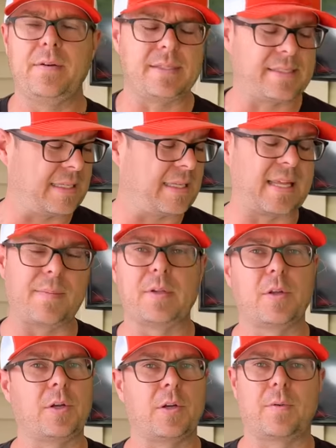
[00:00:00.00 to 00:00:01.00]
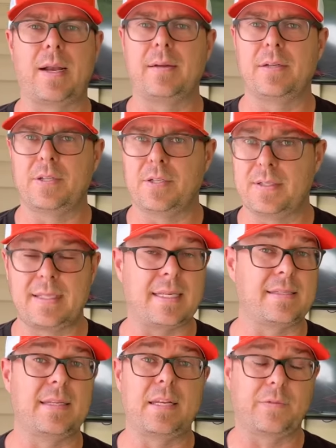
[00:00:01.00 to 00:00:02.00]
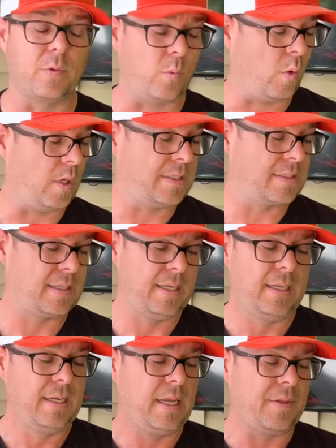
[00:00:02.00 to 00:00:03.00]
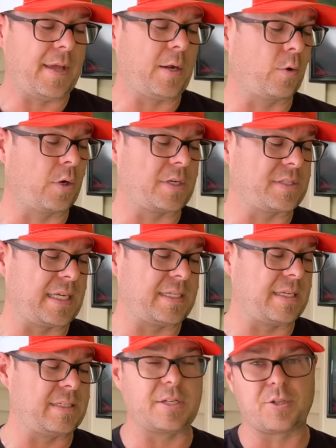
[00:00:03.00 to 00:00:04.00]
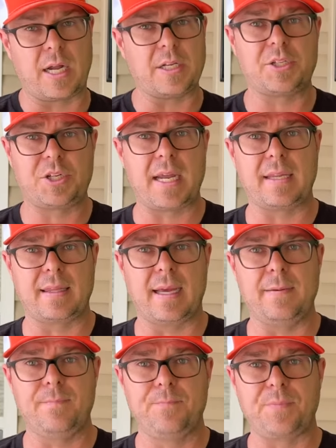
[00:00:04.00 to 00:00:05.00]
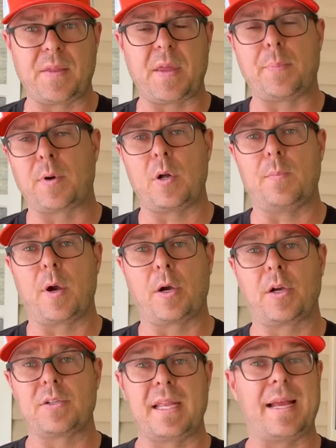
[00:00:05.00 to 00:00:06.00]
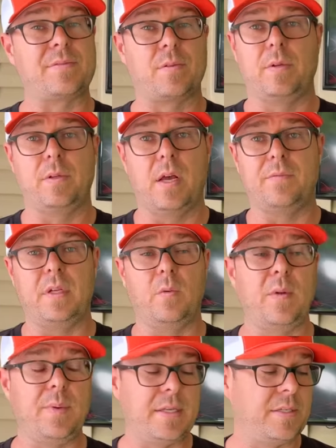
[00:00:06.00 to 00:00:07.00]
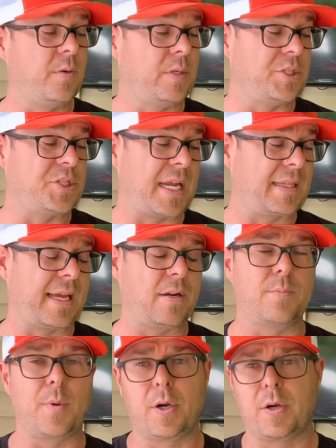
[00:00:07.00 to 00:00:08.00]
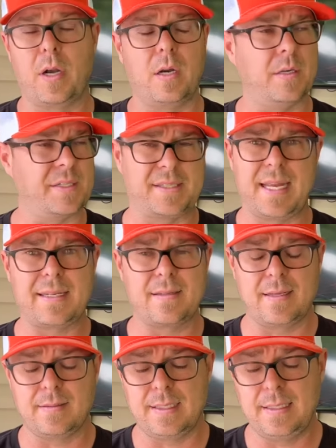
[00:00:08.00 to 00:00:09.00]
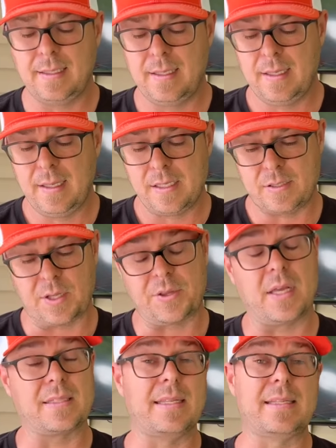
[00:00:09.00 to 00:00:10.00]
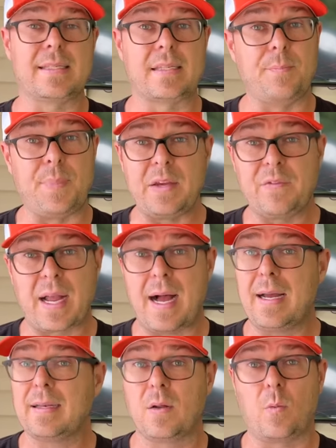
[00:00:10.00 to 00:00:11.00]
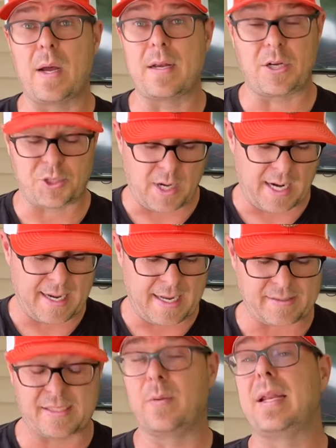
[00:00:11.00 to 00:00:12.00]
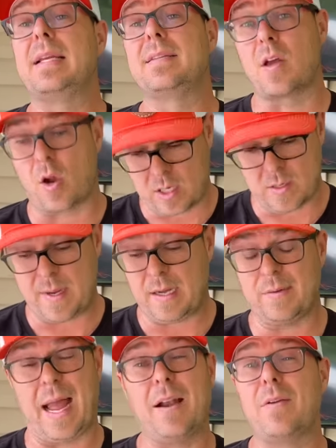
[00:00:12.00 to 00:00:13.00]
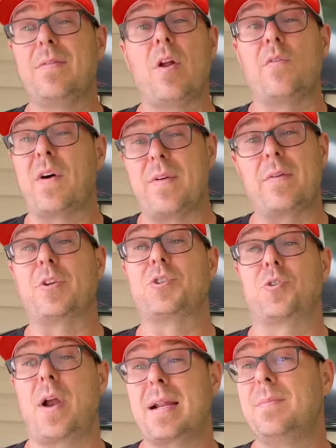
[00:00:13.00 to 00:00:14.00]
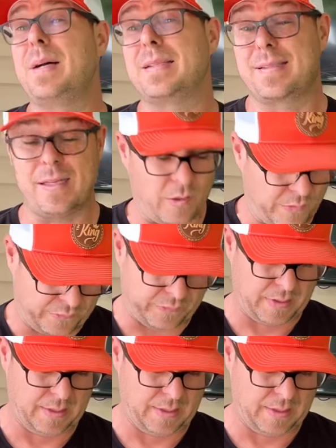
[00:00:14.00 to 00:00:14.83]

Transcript: and said that they've been looking around and testing different ones. They ordered our seasoning. They tried to shake that, and they put it on burgers and absolutely loved it. We've been doing shake that on burger or steaks lately. So I thought since it's the beef con, why not try it out, see what he's talking about. I don't even know if I've ever tried it myself.